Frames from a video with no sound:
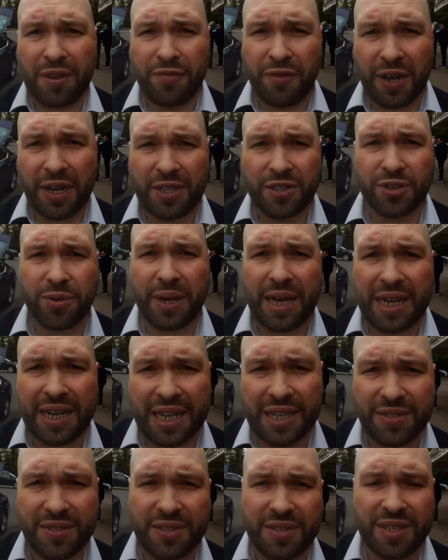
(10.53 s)
Furness Green
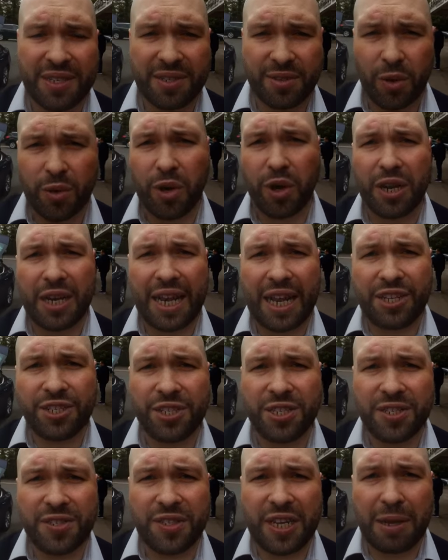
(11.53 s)
has not got an
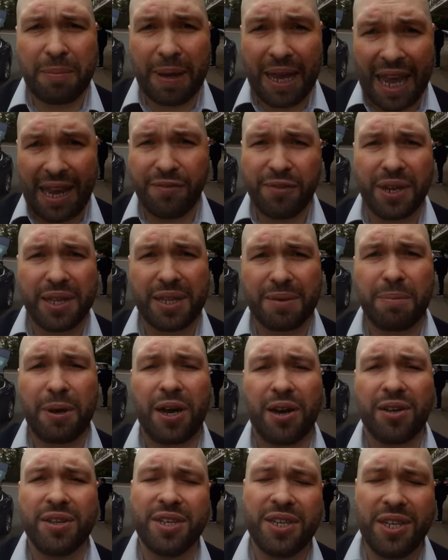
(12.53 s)
election this year, but every other
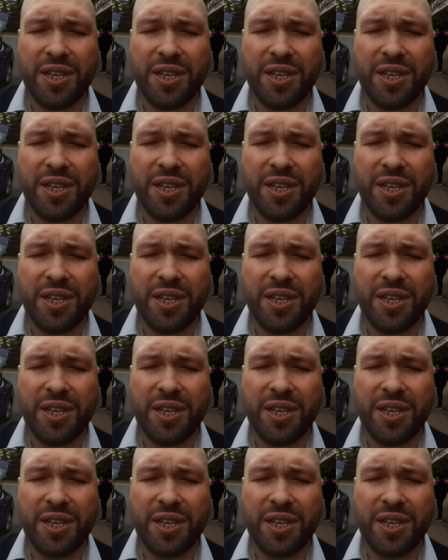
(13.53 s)
part